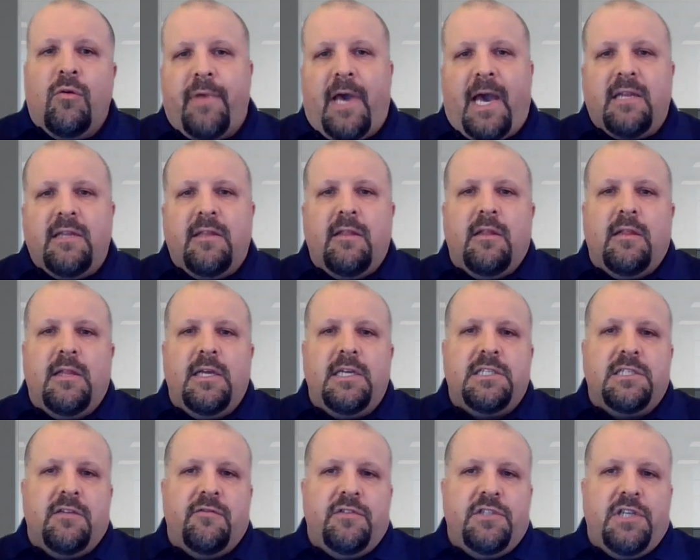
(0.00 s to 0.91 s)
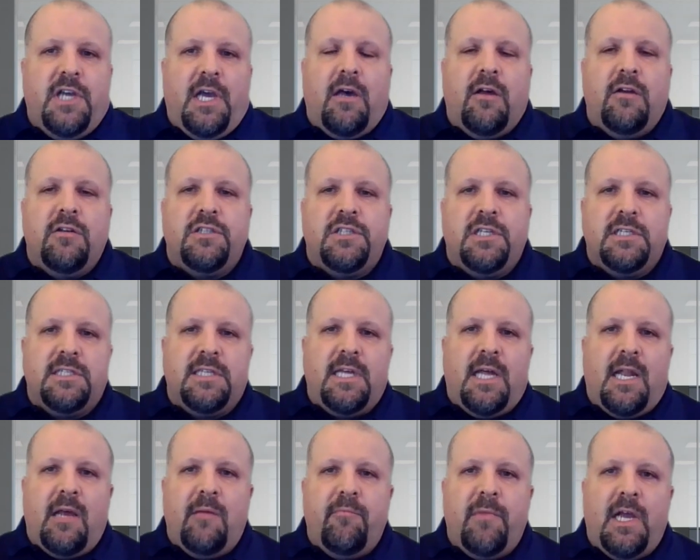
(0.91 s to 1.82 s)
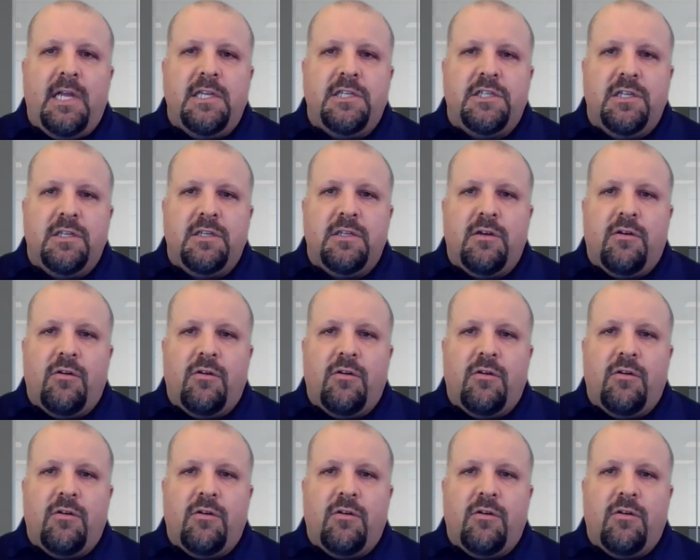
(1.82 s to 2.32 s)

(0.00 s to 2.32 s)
back to the list of challenges that I mentioned